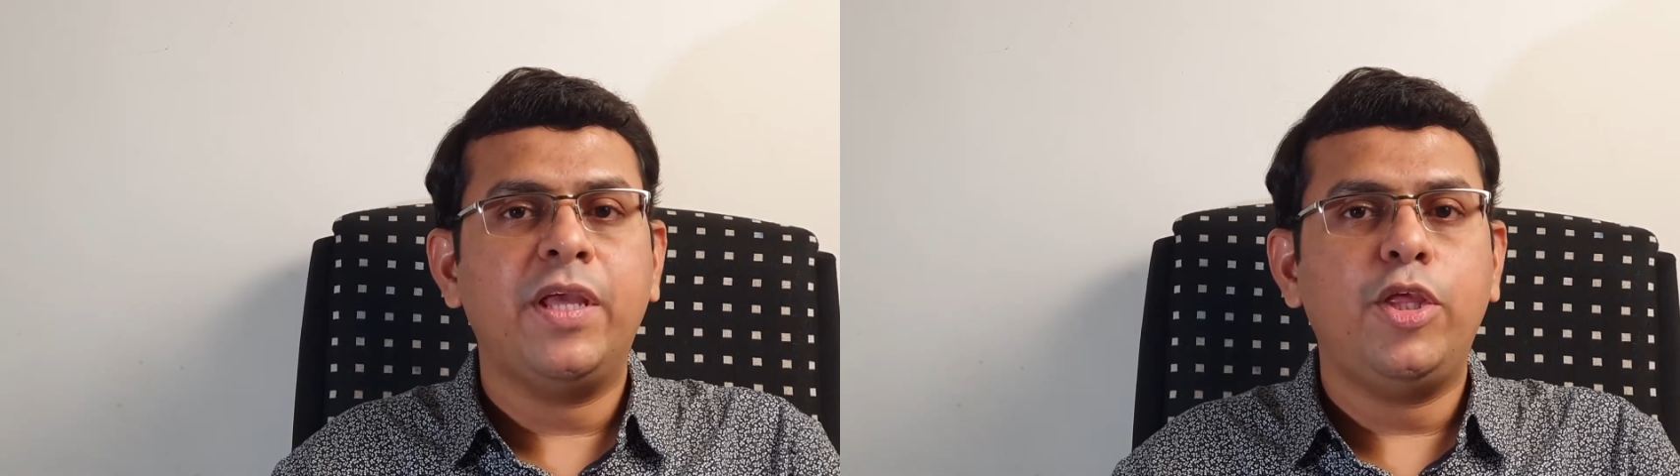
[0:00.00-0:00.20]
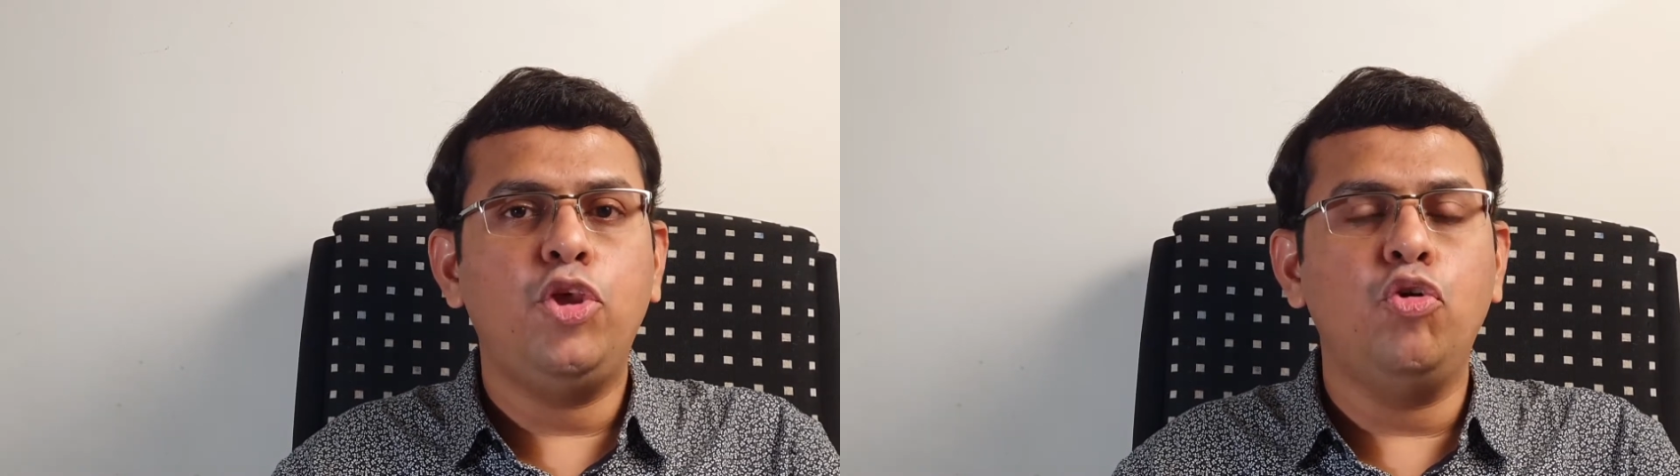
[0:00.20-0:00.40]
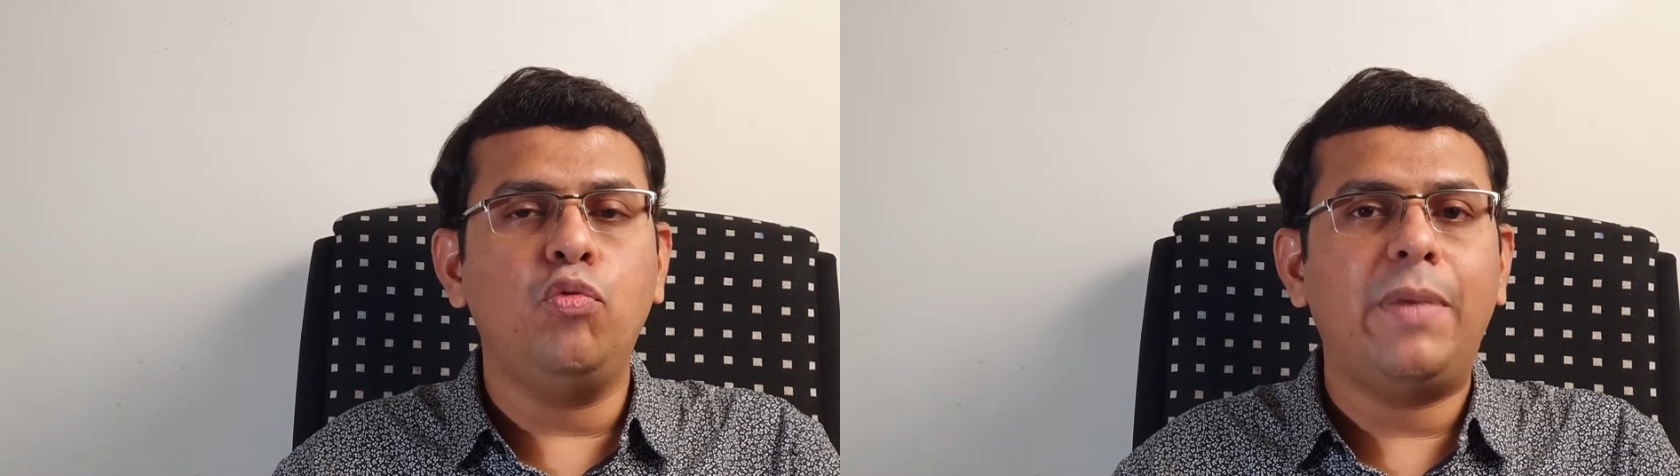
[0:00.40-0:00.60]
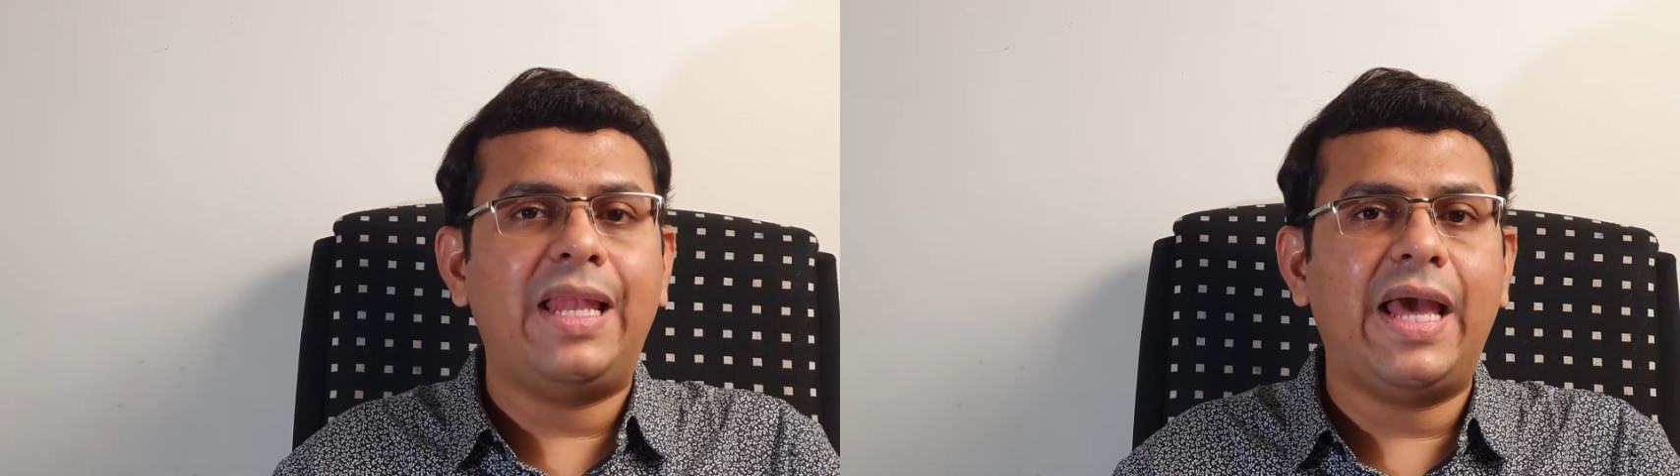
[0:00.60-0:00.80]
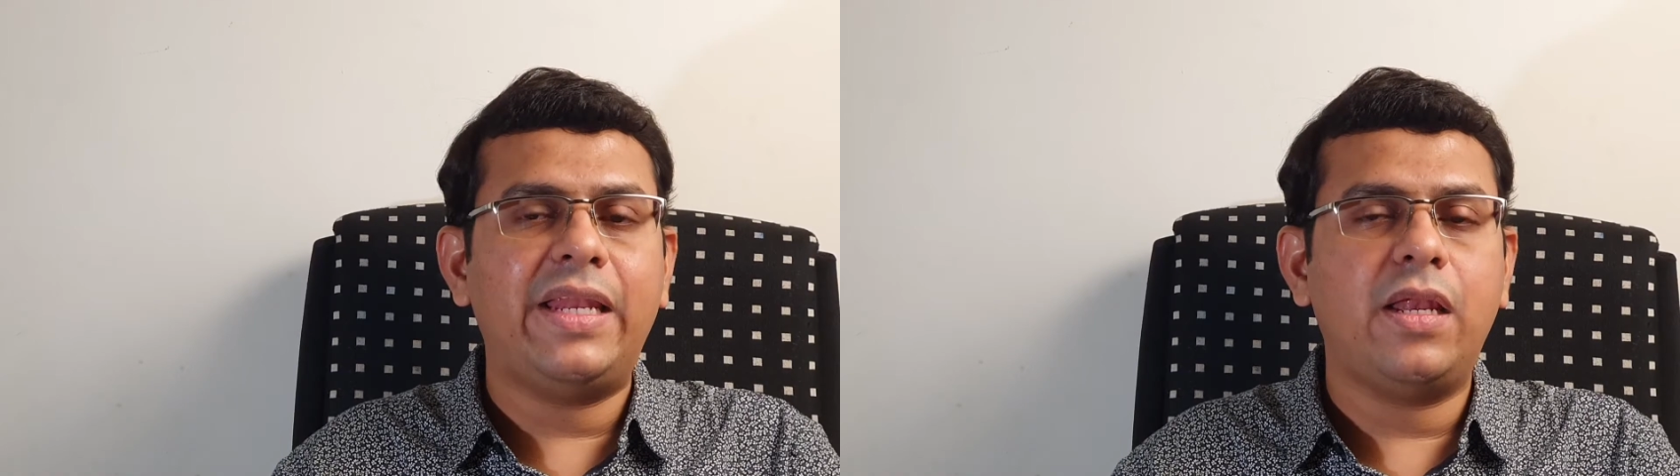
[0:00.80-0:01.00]

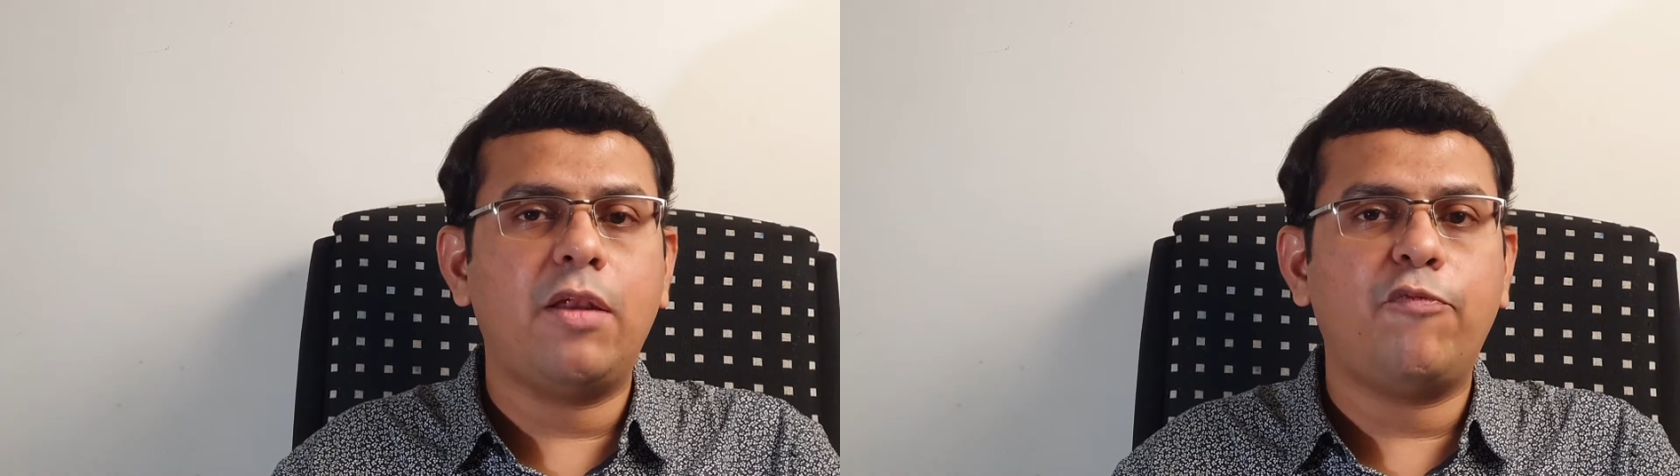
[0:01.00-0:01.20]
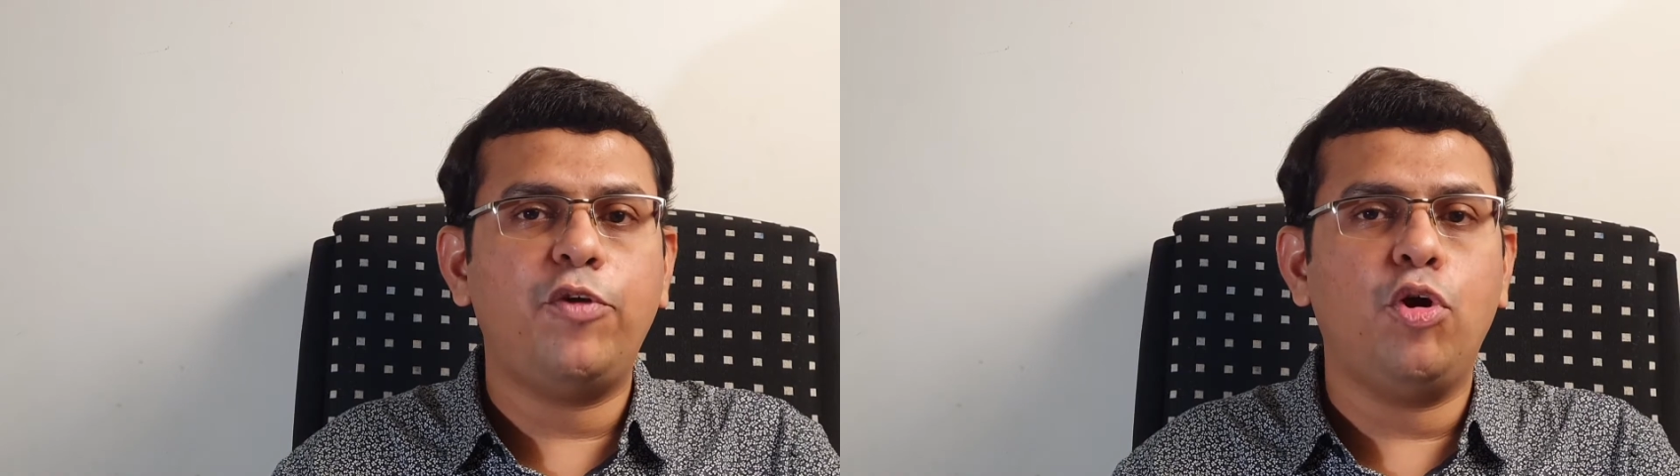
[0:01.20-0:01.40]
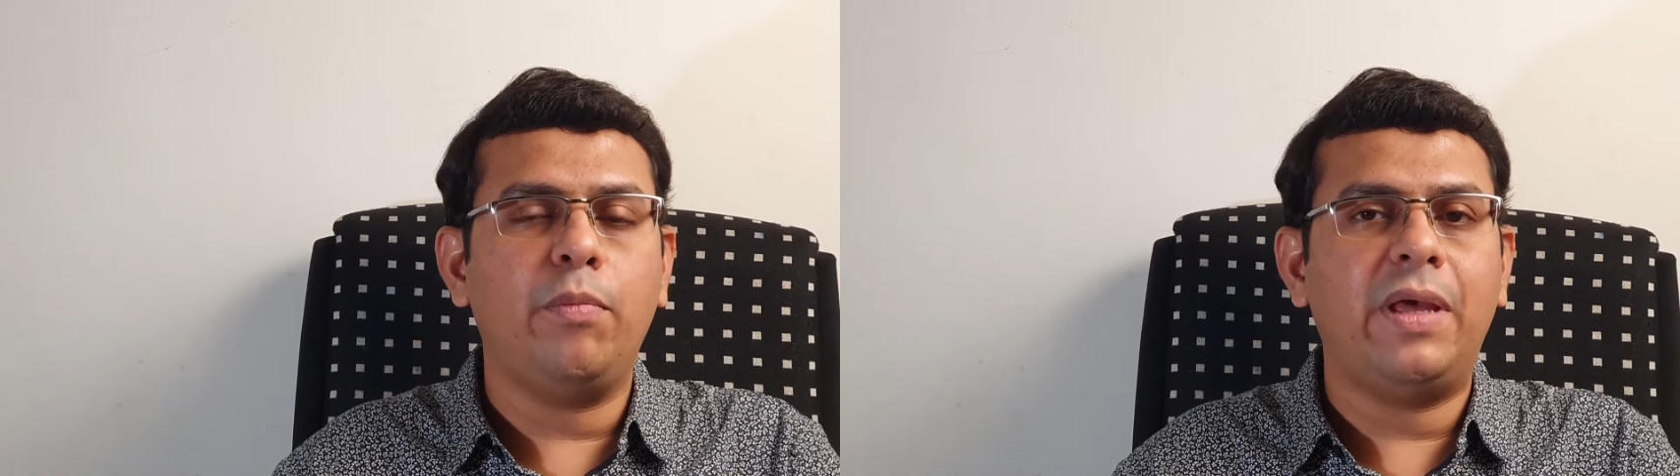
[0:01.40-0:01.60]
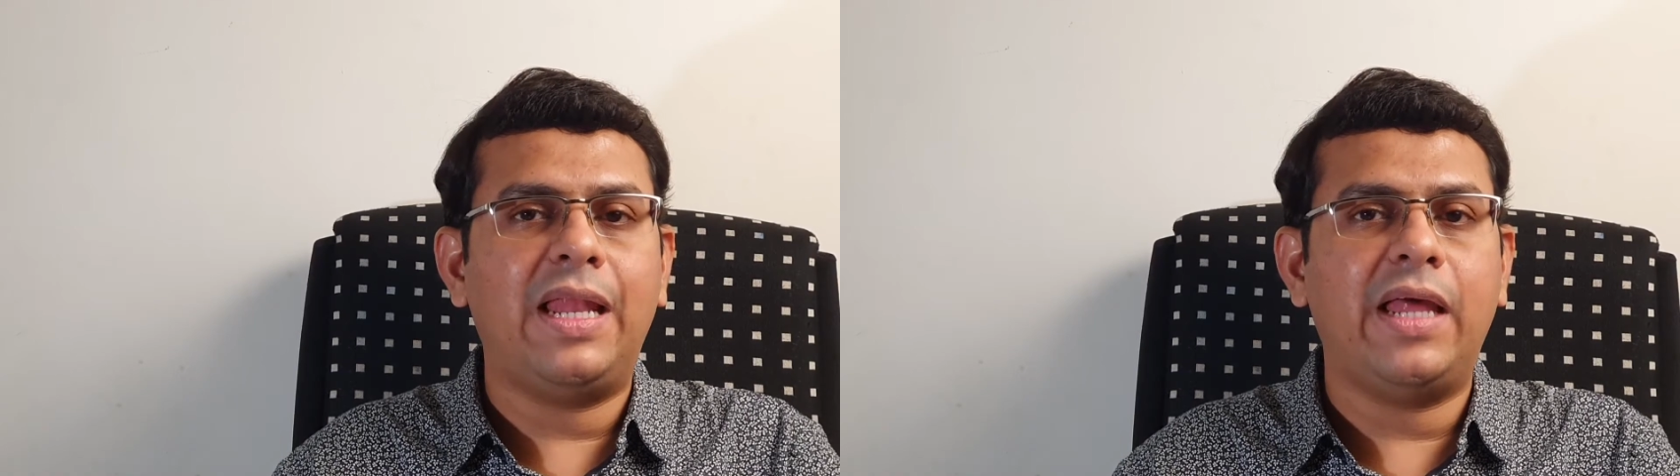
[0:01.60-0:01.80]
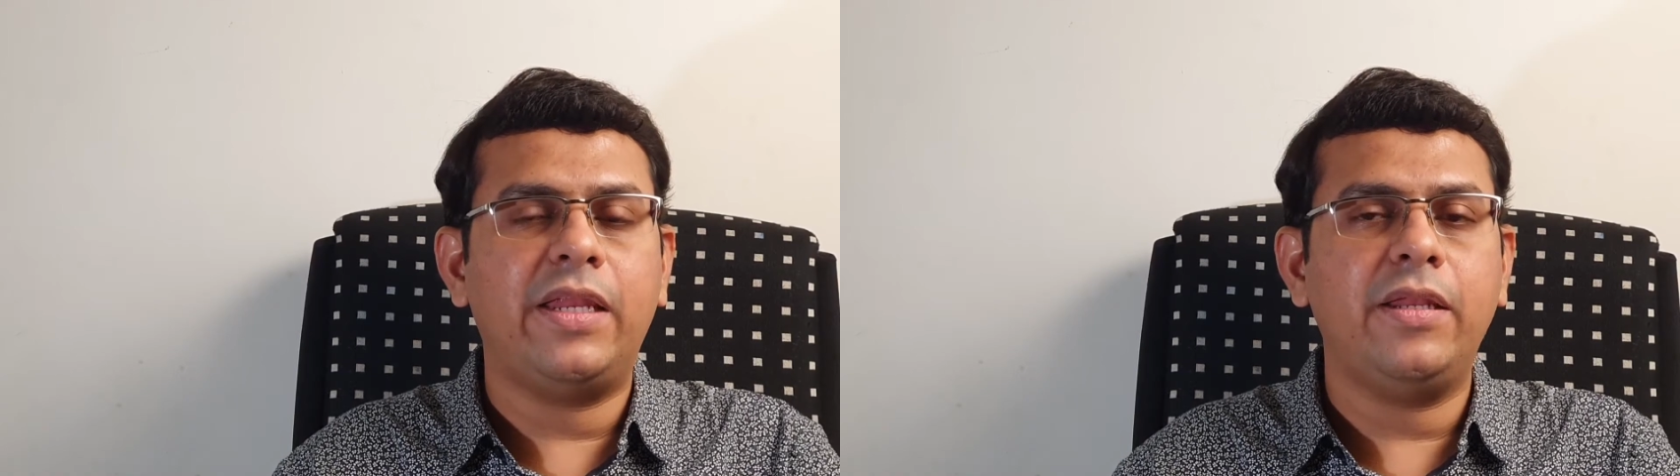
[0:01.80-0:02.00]
eumelanin and
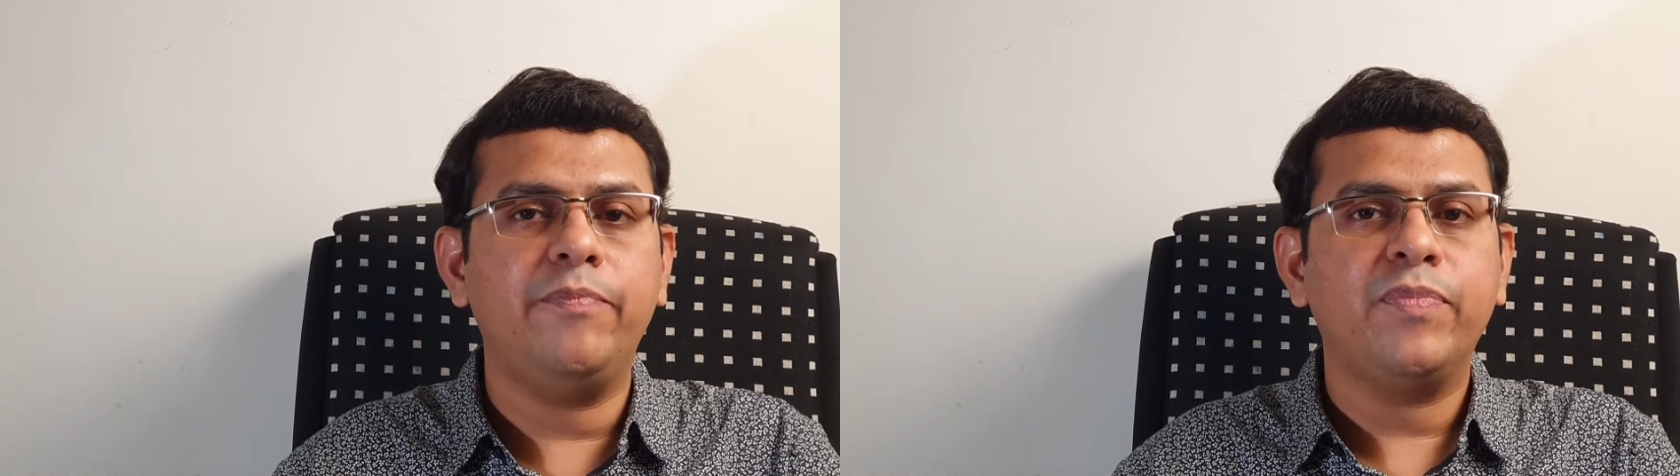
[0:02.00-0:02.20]
pheomelanin.